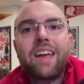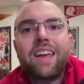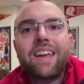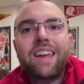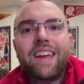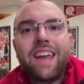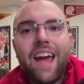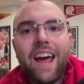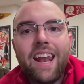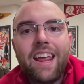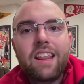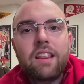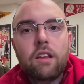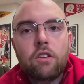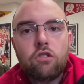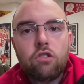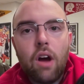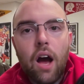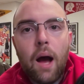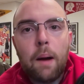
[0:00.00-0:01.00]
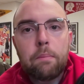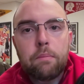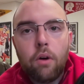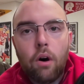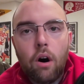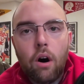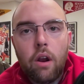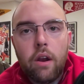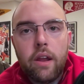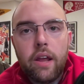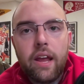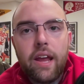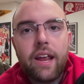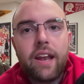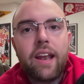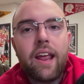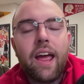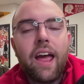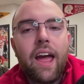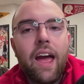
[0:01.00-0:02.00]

getting the job done in